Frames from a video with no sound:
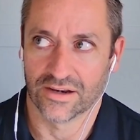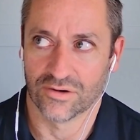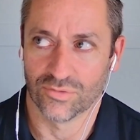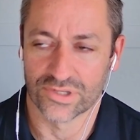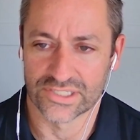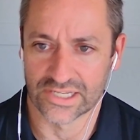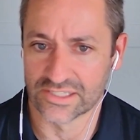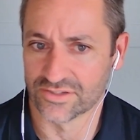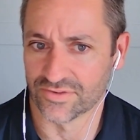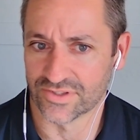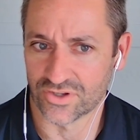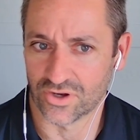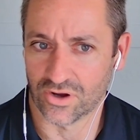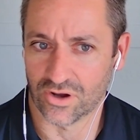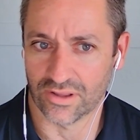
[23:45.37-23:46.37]
a one size fits
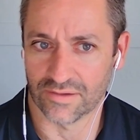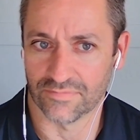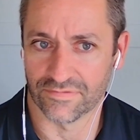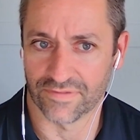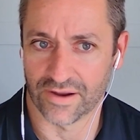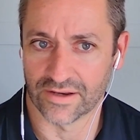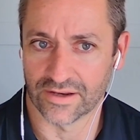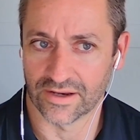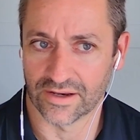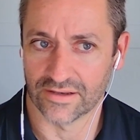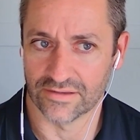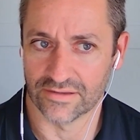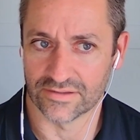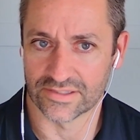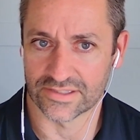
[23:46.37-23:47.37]
all. I'm finding
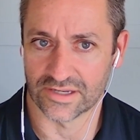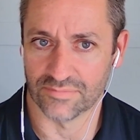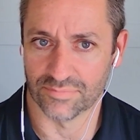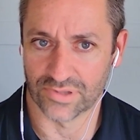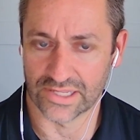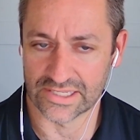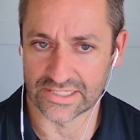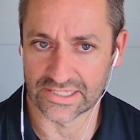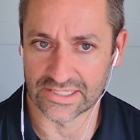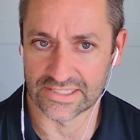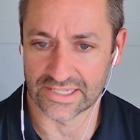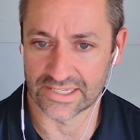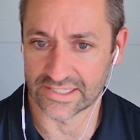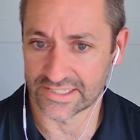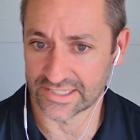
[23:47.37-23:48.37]
some places
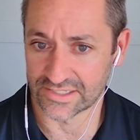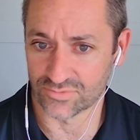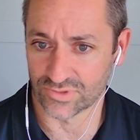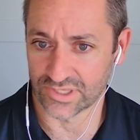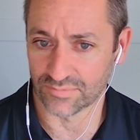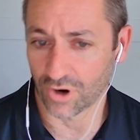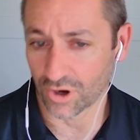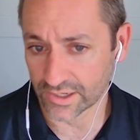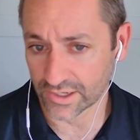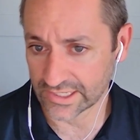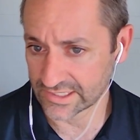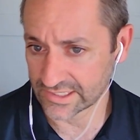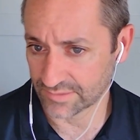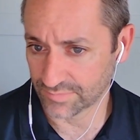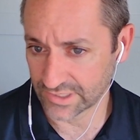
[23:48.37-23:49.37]
it sits within marketing,
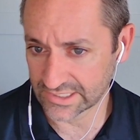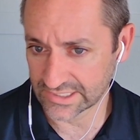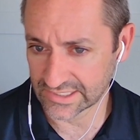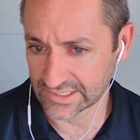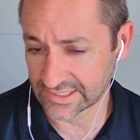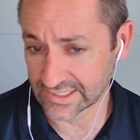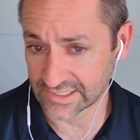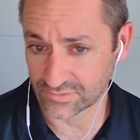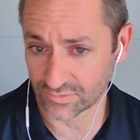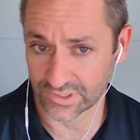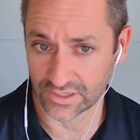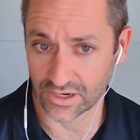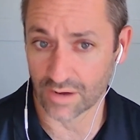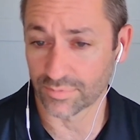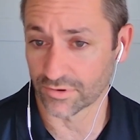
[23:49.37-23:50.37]
some places it sits within
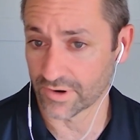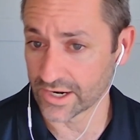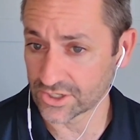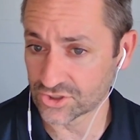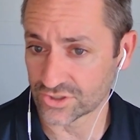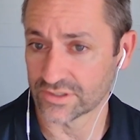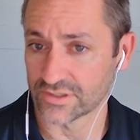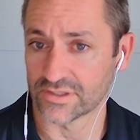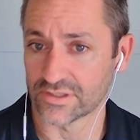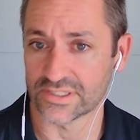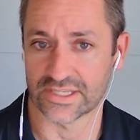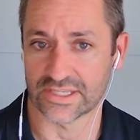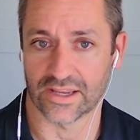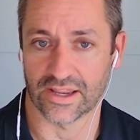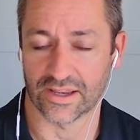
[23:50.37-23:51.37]

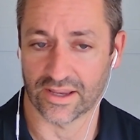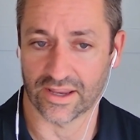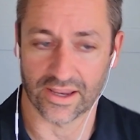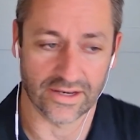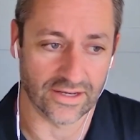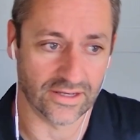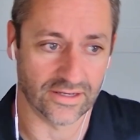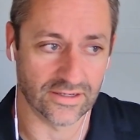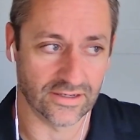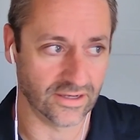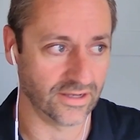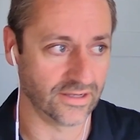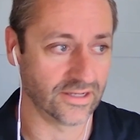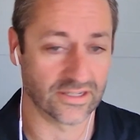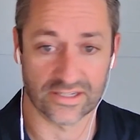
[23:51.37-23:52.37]
operations and an
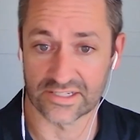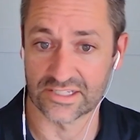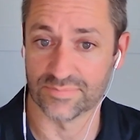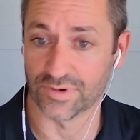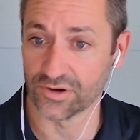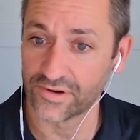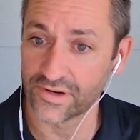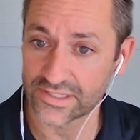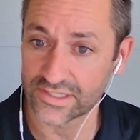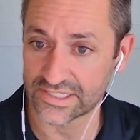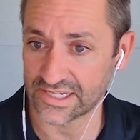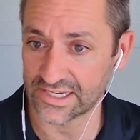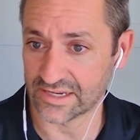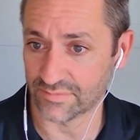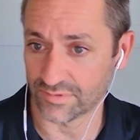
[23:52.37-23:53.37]
experience
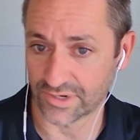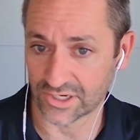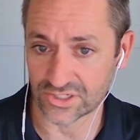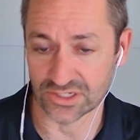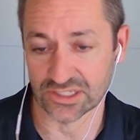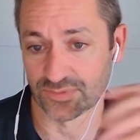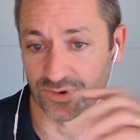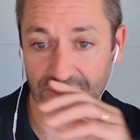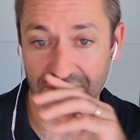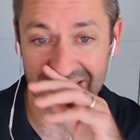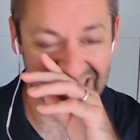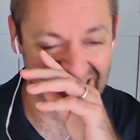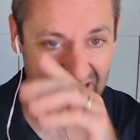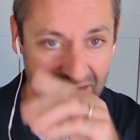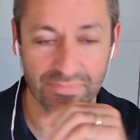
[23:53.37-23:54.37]
team, a patient experience
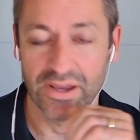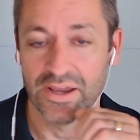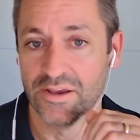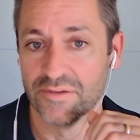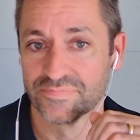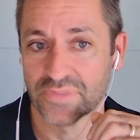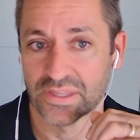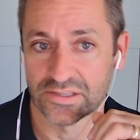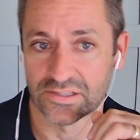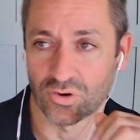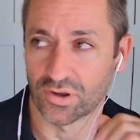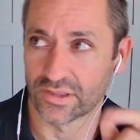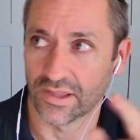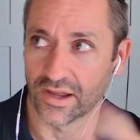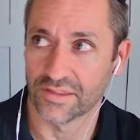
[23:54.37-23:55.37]
team. So
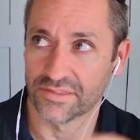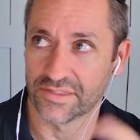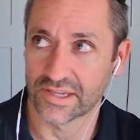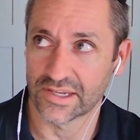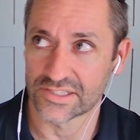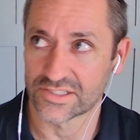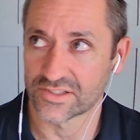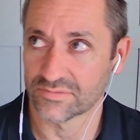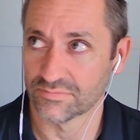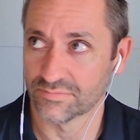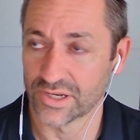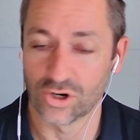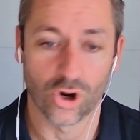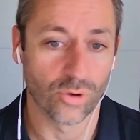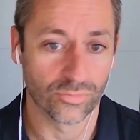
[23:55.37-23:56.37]
I think it's
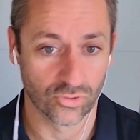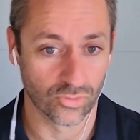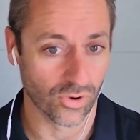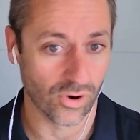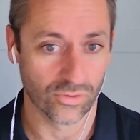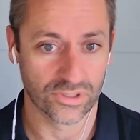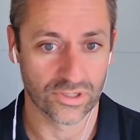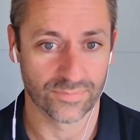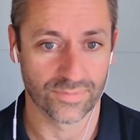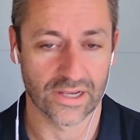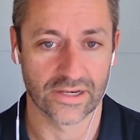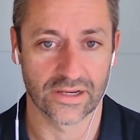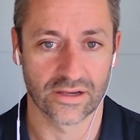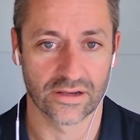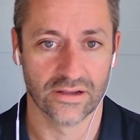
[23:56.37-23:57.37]
been homegrown
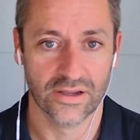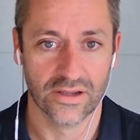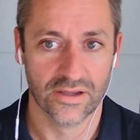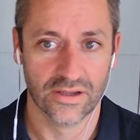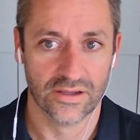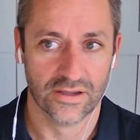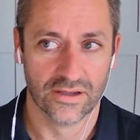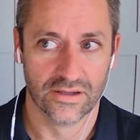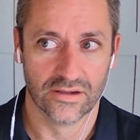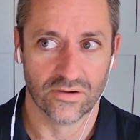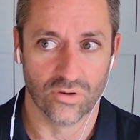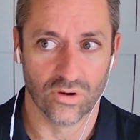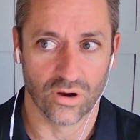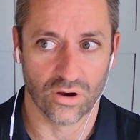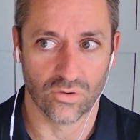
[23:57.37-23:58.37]
depending
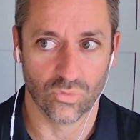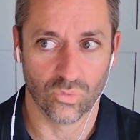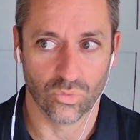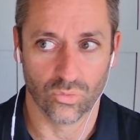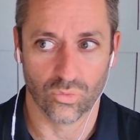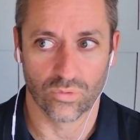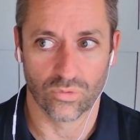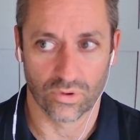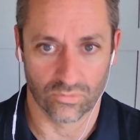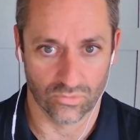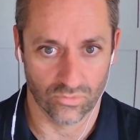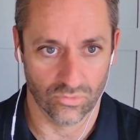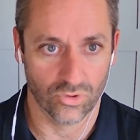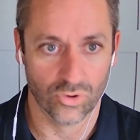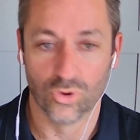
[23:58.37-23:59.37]
on
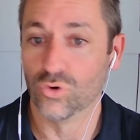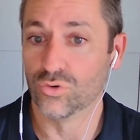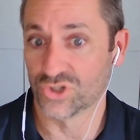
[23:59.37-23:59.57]
who